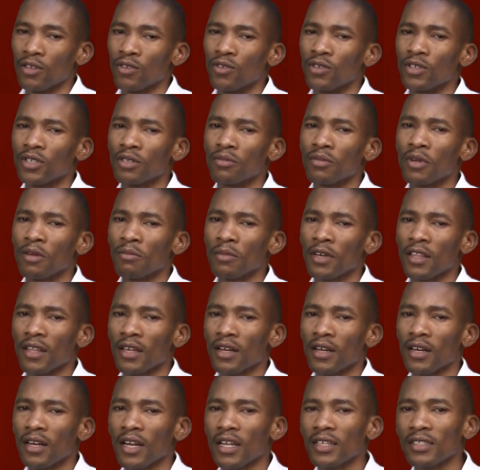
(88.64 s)
You'll remember
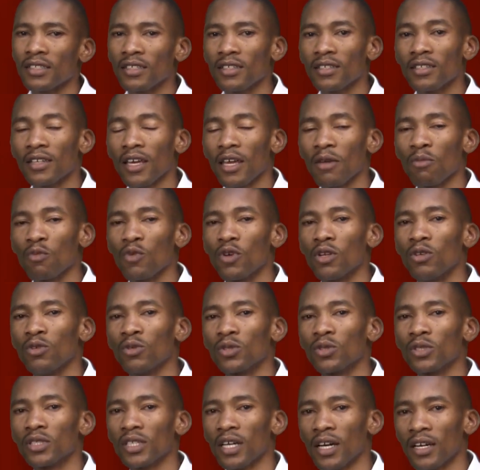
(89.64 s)
that last time we
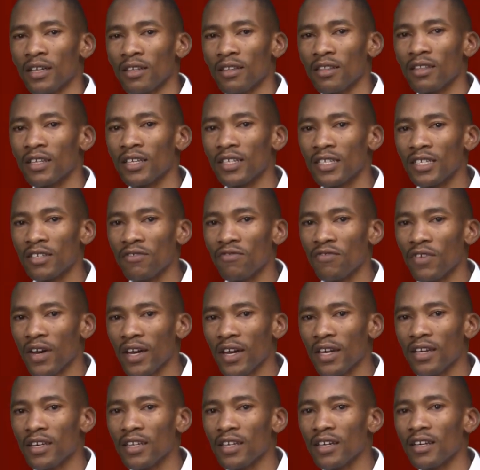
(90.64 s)
looked at the
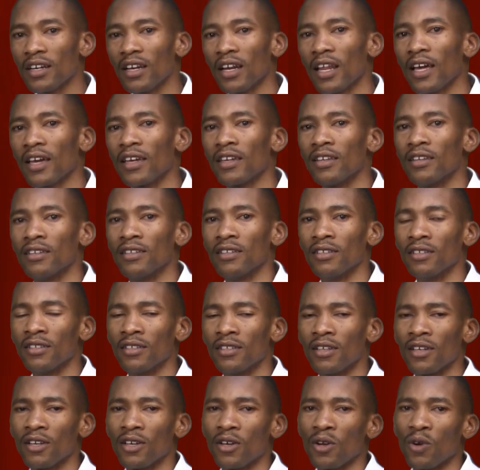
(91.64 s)
dividing line,
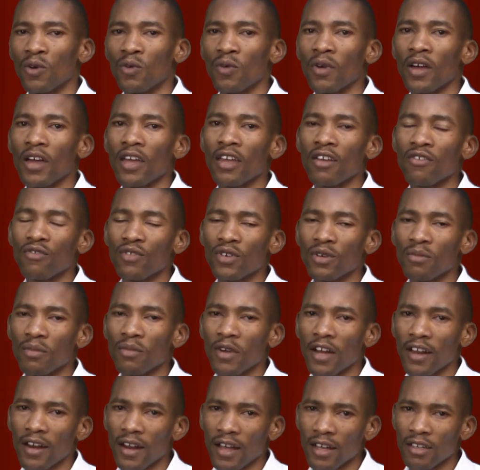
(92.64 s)
where every
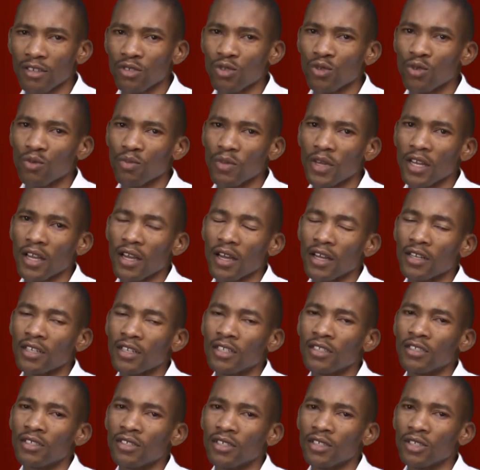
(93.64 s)
man has to make a
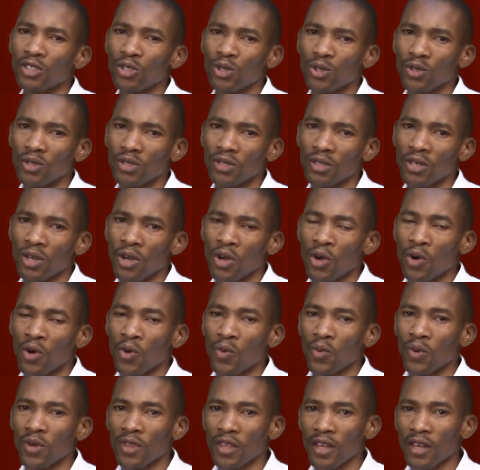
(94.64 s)
decision
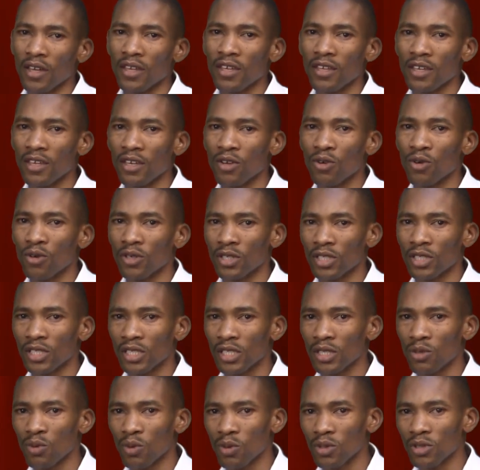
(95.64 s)
whether he or
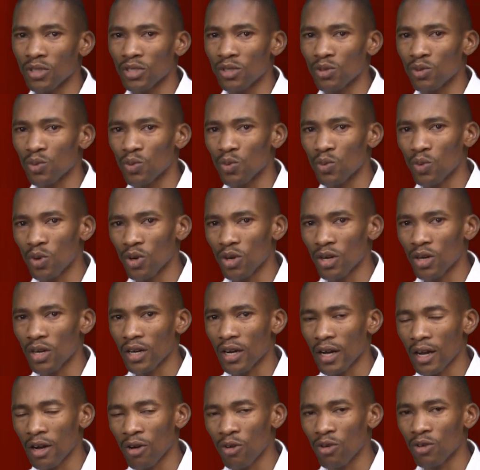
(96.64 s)
she wants to
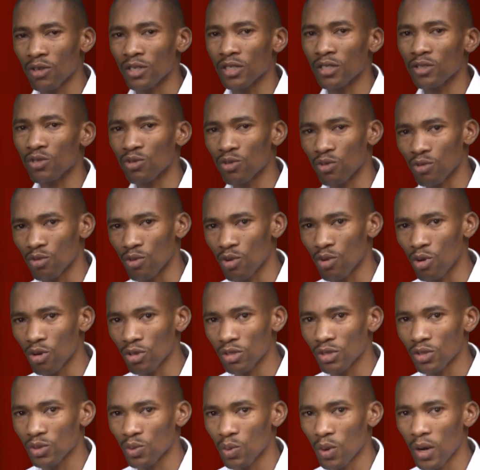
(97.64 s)
walk according to
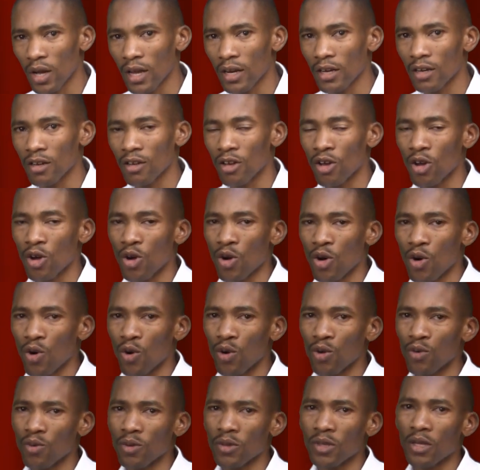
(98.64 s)
God's word,
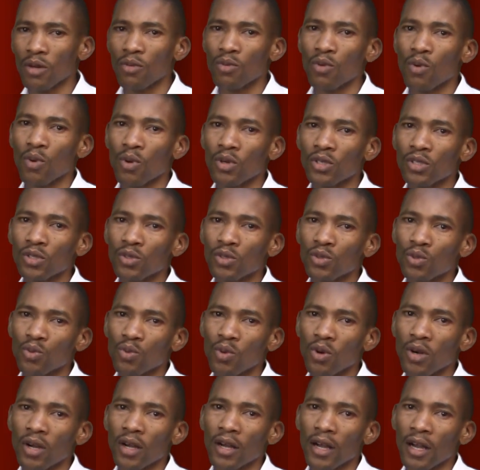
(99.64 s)
or whether we want to
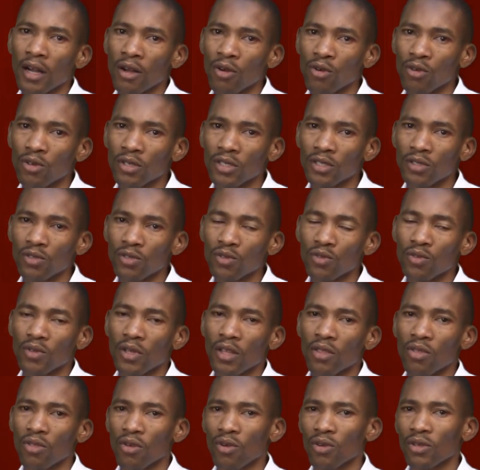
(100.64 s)
walk according to
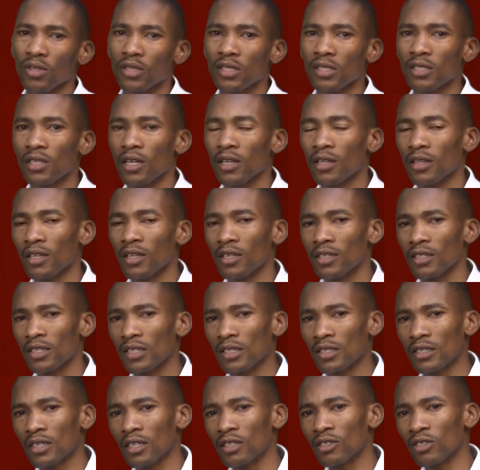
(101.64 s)
the thoughts and the
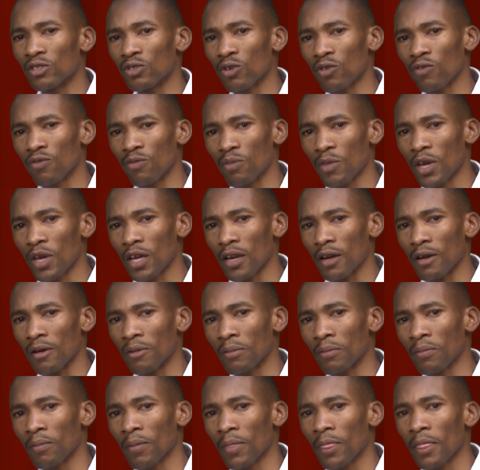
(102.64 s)
dictates of
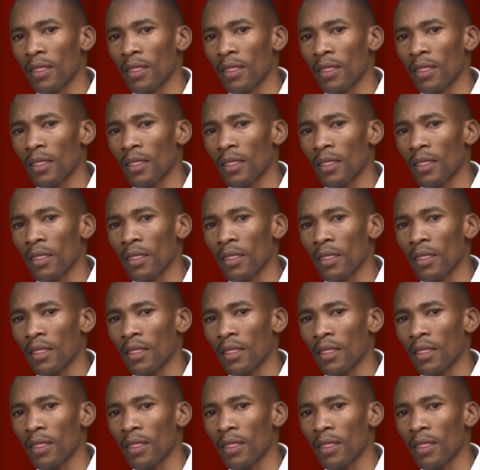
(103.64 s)
men.